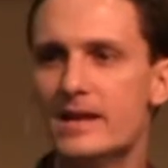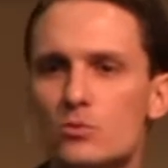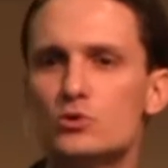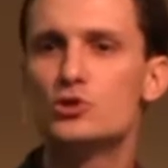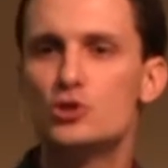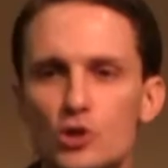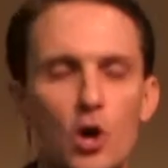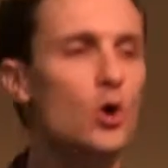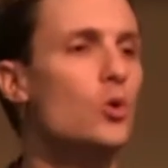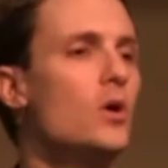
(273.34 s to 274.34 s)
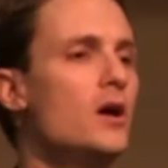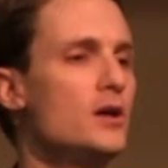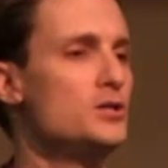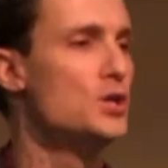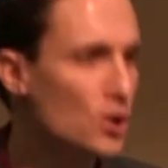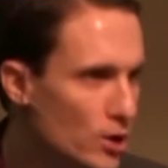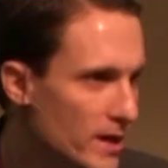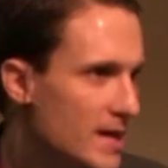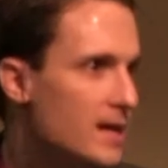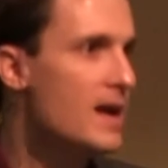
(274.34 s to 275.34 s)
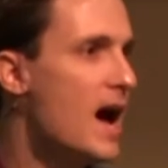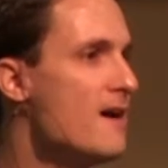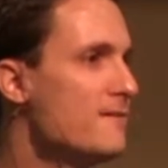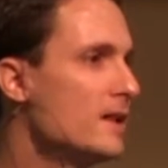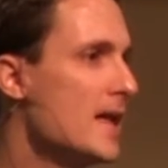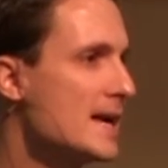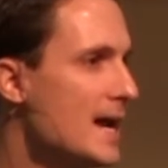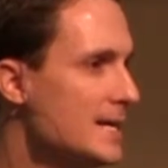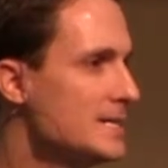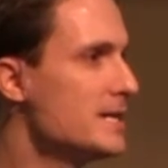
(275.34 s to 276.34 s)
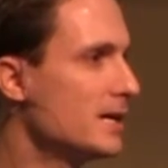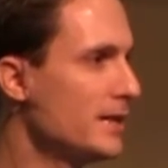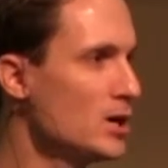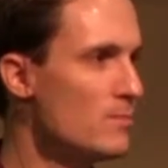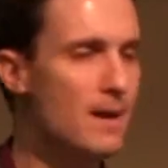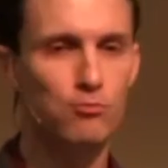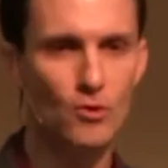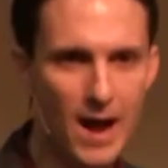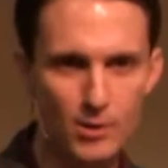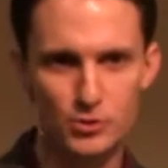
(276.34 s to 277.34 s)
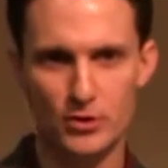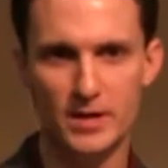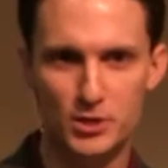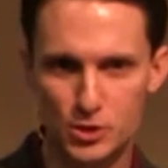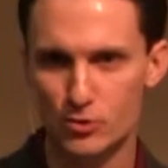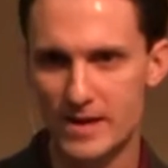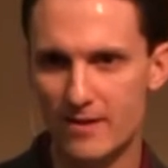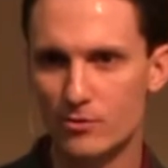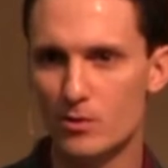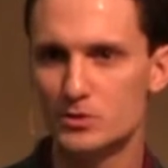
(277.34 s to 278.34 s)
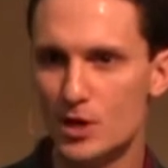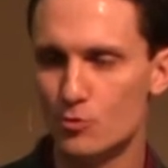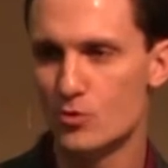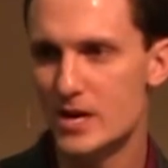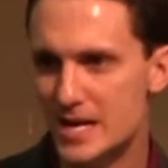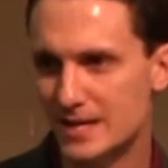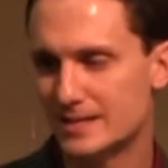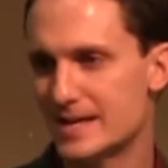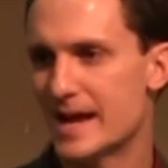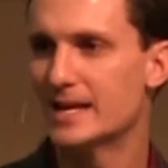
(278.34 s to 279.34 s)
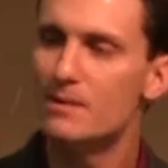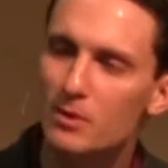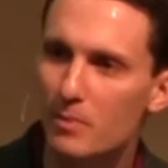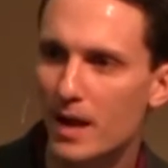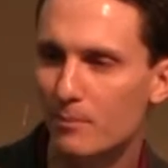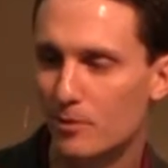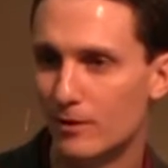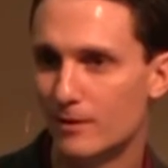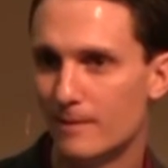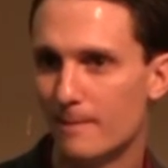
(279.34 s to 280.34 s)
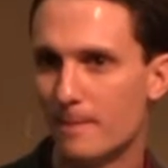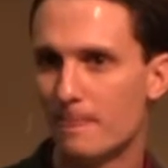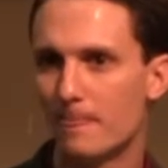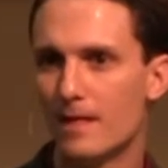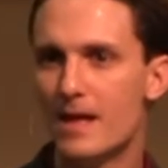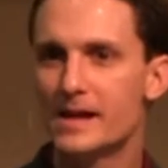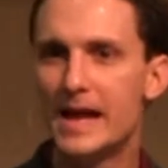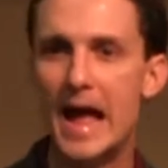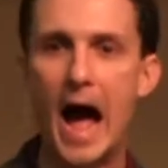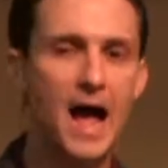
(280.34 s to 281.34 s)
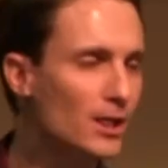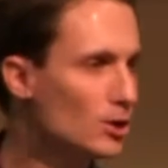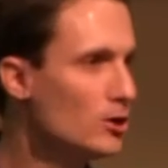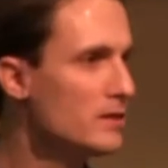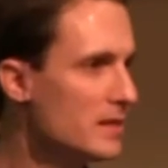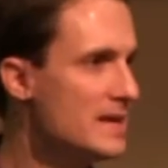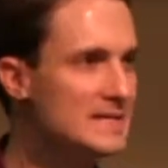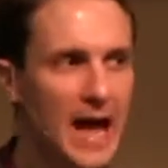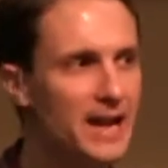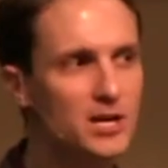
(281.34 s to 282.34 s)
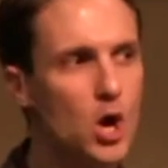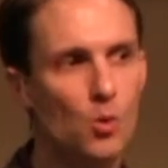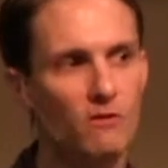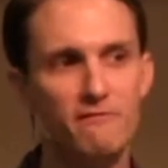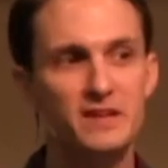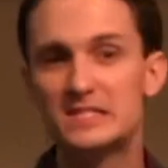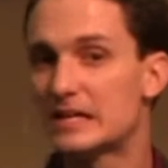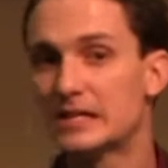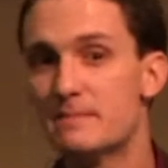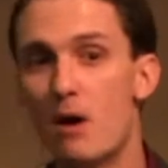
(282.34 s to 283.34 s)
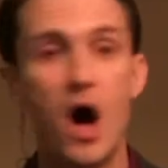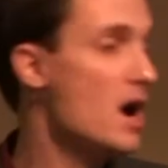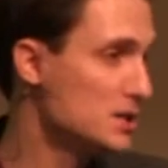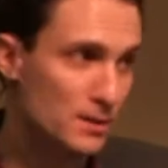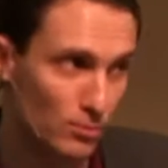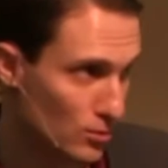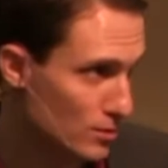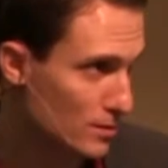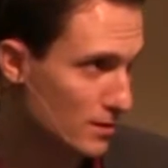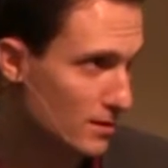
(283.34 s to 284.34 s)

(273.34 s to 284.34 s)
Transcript: and it was so dirty. I felt like I needed to clear my browser history after I was done reading this academic paper. Okay, I learned things I didn't know were physically possible.